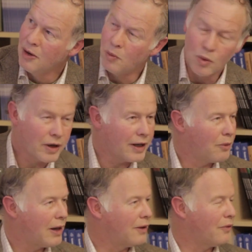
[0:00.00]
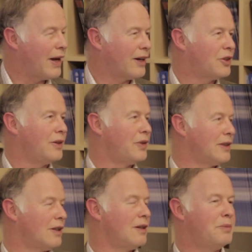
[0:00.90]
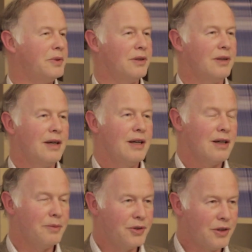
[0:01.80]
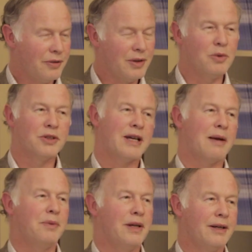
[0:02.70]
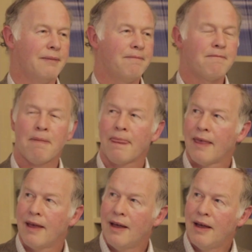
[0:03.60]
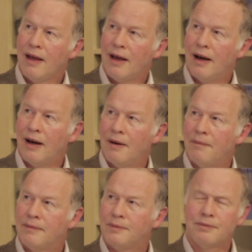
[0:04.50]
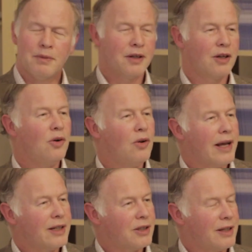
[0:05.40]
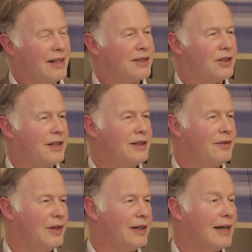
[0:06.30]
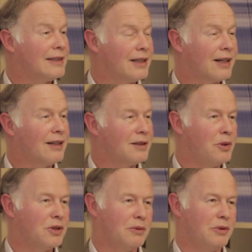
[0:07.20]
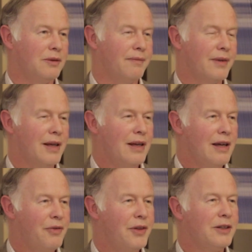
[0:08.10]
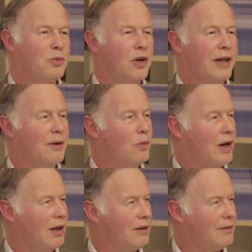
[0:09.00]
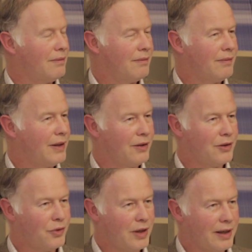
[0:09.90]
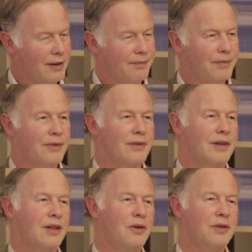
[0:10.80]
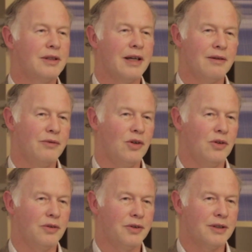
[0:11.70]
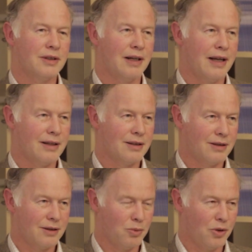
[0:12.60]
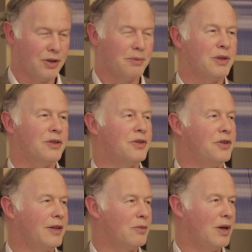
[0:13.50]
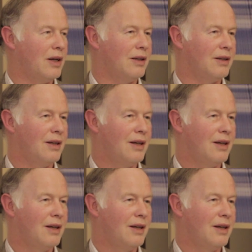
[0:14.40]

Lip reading: Walking around the factory, for example, observing what's happening. But the goal actually is to intervene as little as possible. If things are working well, then that's fine. Don't get involved. Just watch the person doing well.